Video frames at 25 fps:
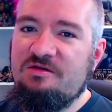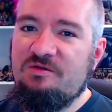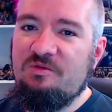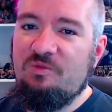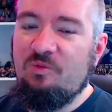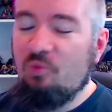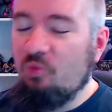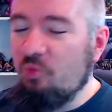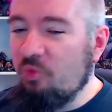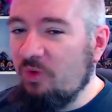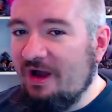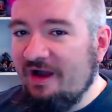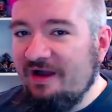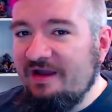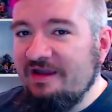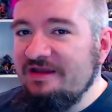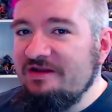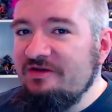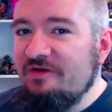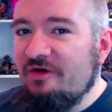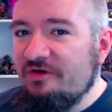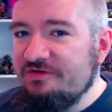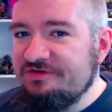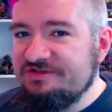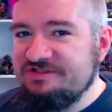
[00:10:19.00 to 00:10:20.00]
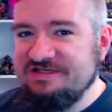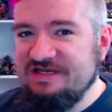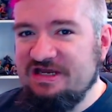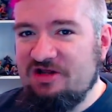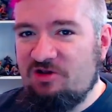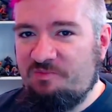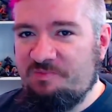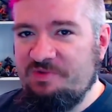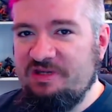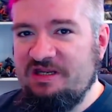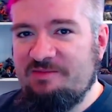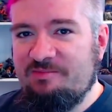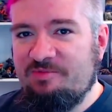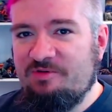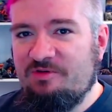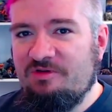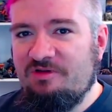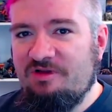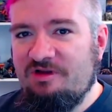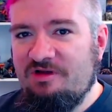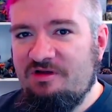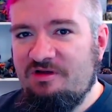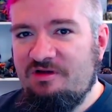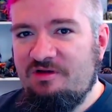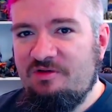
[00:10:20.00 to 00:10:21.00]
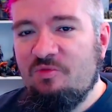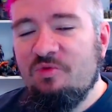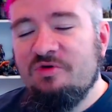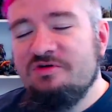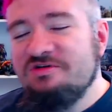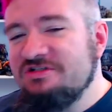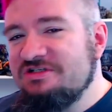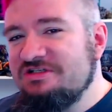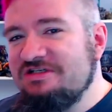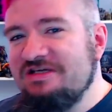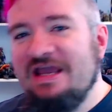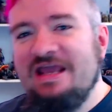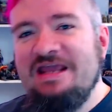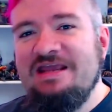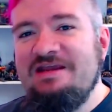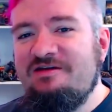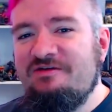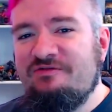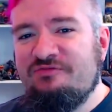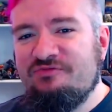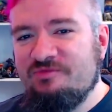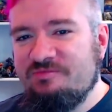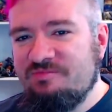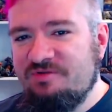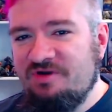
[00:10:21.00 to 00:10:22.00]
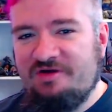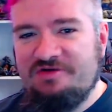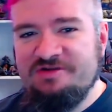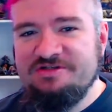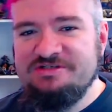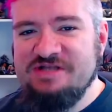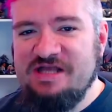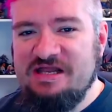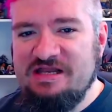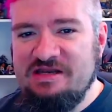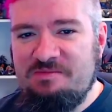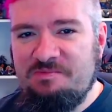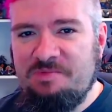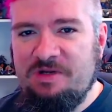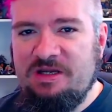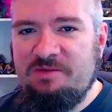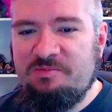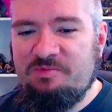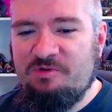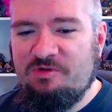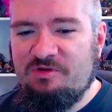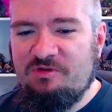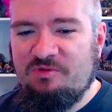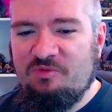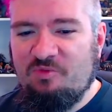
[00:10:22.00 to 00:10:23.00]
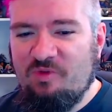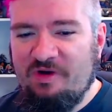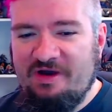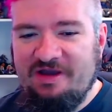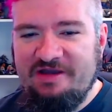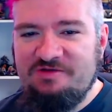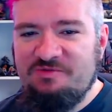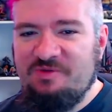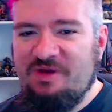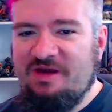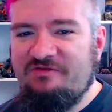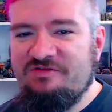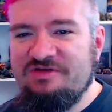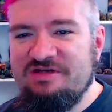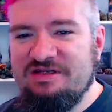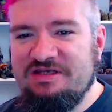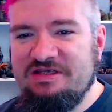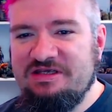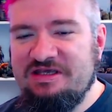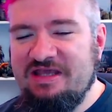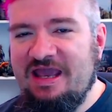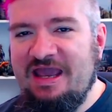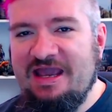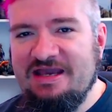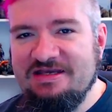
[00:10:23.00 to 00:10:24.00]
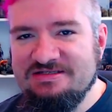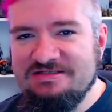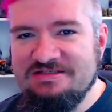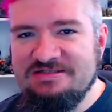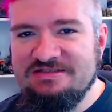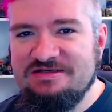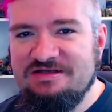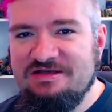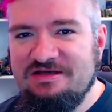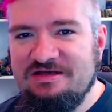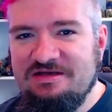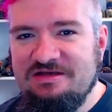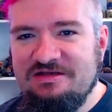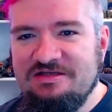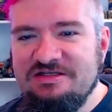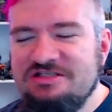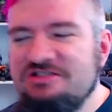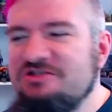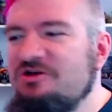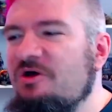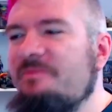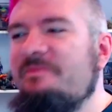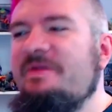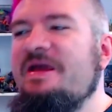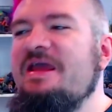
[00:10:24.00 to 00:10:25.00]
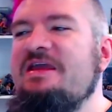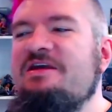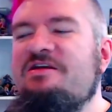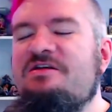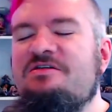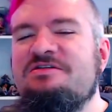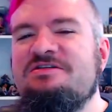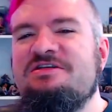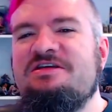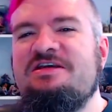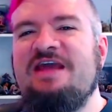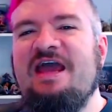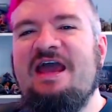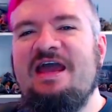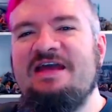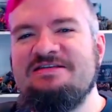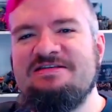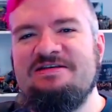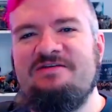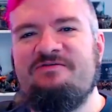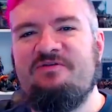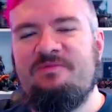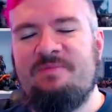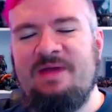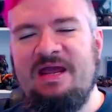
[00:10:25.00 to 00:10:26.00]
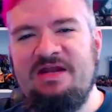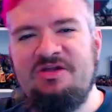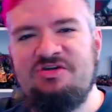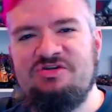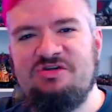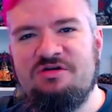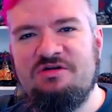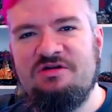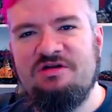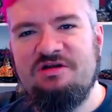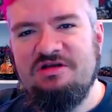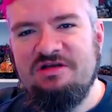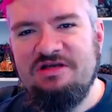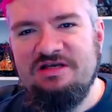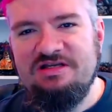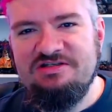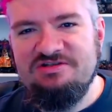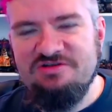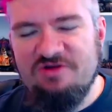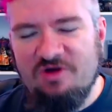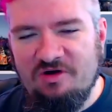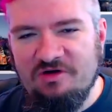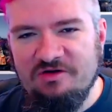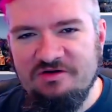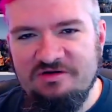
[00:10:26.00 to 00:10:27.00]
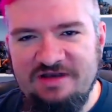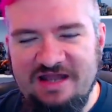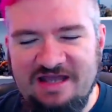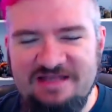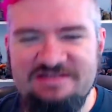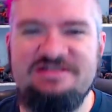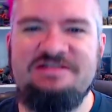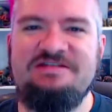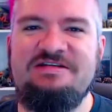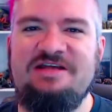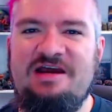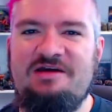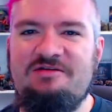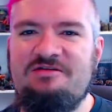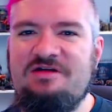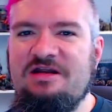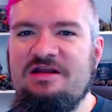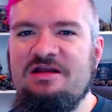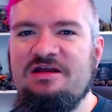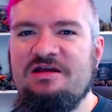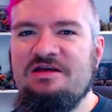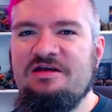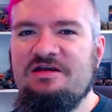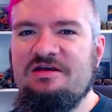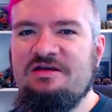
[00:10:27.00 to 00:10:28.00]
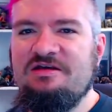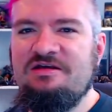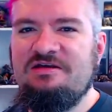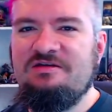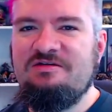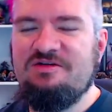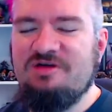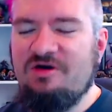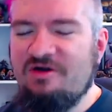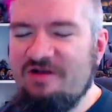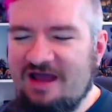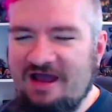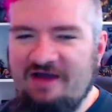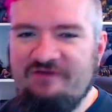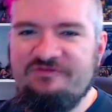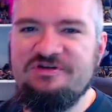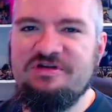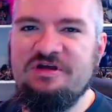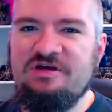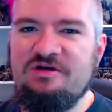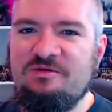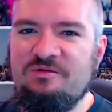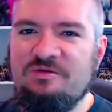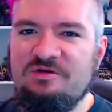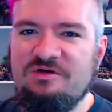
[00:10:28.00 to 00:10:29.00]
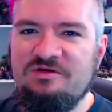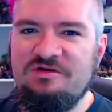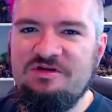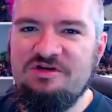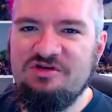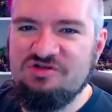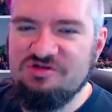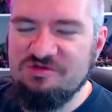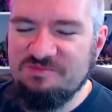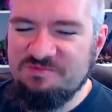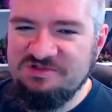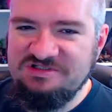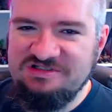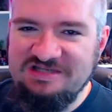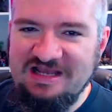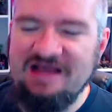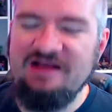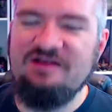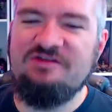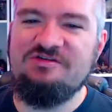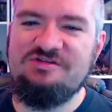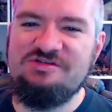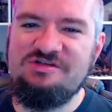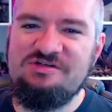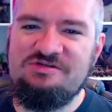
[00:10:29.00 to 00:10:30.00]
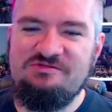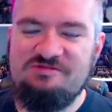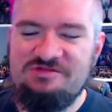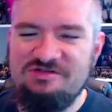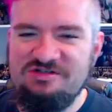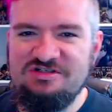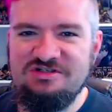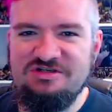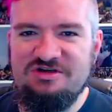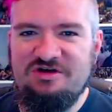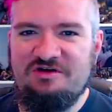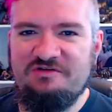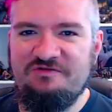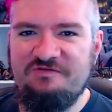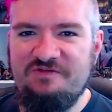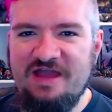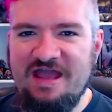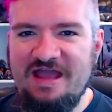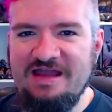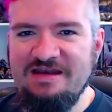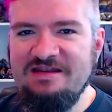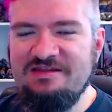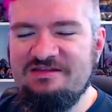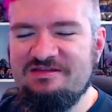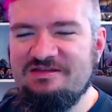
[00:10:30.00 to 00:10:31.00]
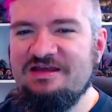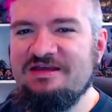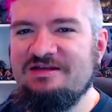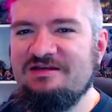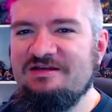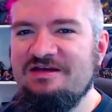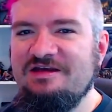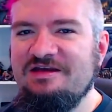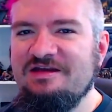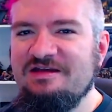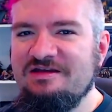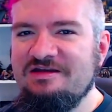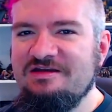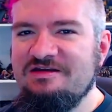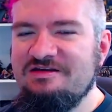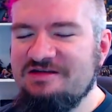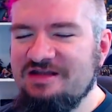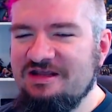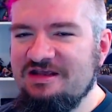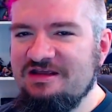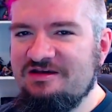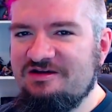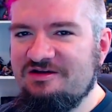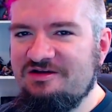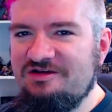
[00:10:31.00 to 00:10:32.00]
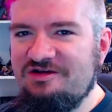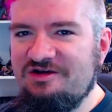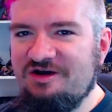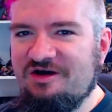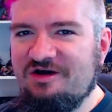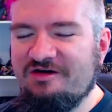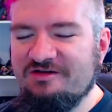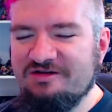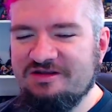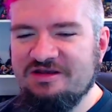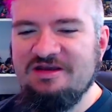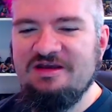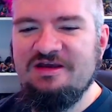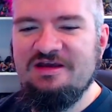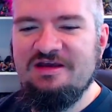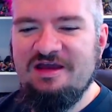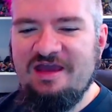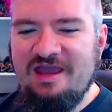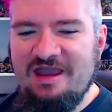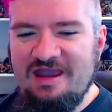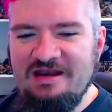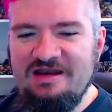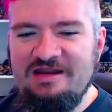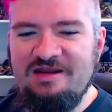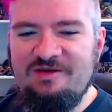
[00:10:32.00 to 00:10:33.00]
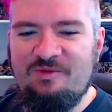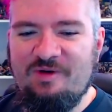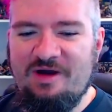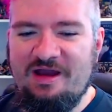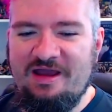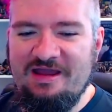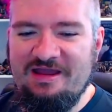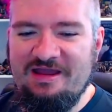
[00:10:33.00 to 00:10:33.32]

Why not tell people? What's gained from not telling people? Why do we have to guess? Stop making us guess information. It's not necessary. You don't have to. You should tell us stuff. Anything. Dear God. Anyway,